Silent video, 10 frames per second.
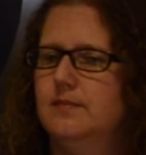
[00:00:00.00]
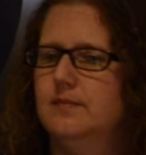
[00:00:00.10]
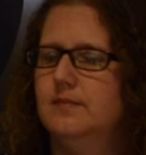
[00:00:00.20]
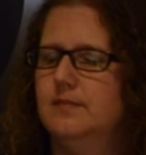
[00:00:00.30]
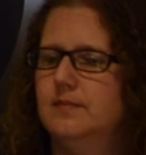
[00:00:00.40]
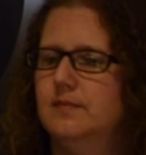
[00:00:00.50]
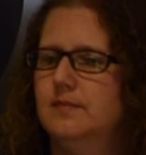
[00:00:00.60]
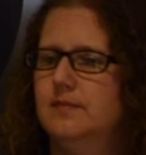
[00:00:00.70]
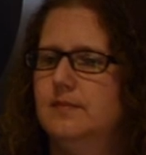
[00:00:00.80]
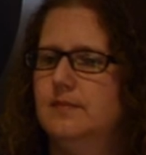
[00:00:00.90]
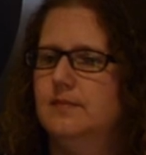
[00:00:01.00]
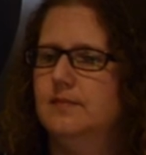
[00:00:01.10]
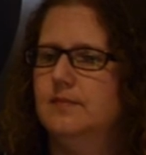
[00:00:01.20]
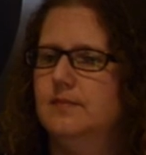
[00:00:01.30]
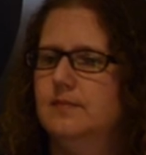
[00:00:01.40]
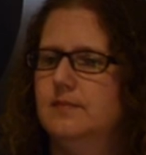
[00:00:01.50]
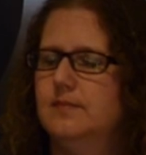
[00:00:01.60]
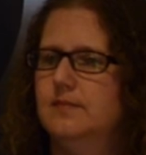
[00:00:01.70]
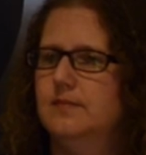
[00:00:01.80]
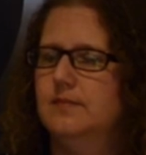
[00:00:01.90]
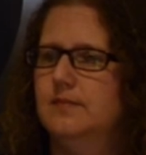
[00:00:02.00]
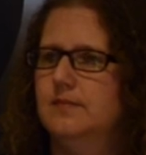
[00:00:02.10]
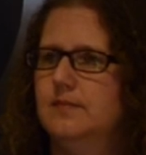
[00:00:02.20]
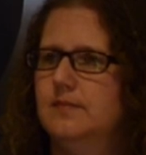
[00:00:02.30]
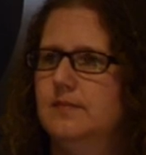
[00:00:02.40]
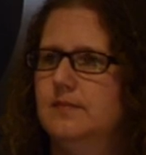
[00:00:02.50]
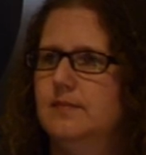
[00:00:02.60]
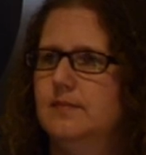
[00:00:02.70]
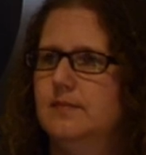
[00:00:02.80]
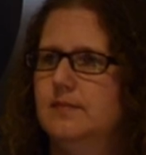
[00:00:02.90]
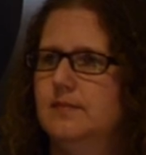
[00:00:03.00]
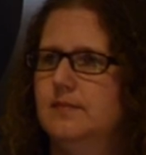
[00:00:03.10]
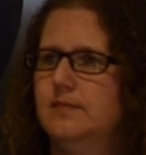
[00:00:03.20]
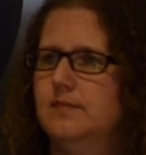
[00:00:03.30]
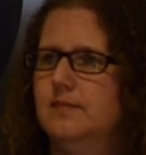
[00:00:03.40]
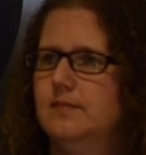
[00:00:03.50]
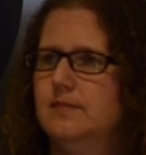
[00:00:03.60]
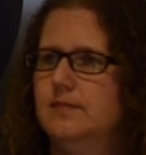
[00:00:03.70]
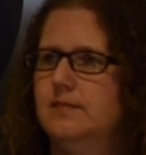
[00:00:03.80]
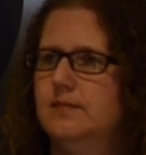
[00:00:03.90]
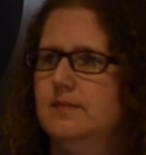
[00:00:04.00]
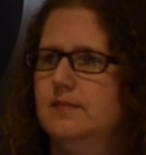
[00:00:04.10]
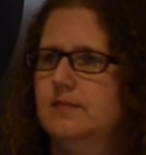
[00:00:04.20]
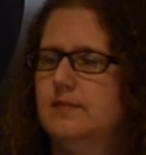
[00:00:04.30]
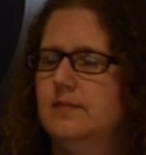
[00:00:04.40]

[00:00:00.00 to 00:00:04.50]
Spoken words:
This person isn't speaking.